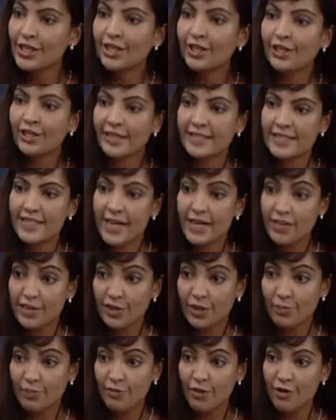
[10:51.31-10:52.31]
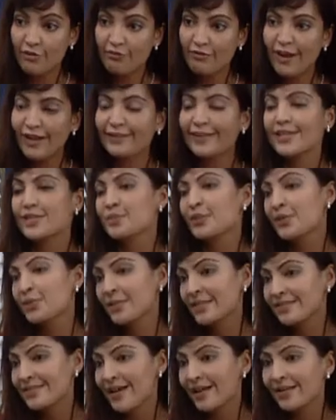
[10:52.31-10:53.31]
Click to enter your profile. That's where you
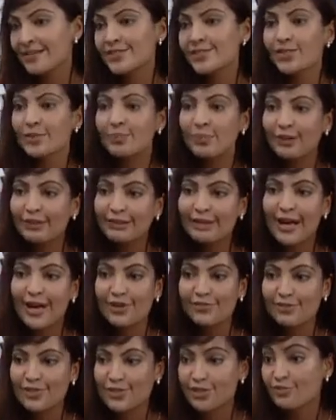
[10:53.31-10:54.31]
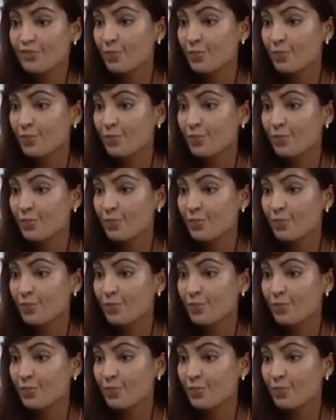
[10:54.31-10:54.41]
can tell us your birthday, anniversary.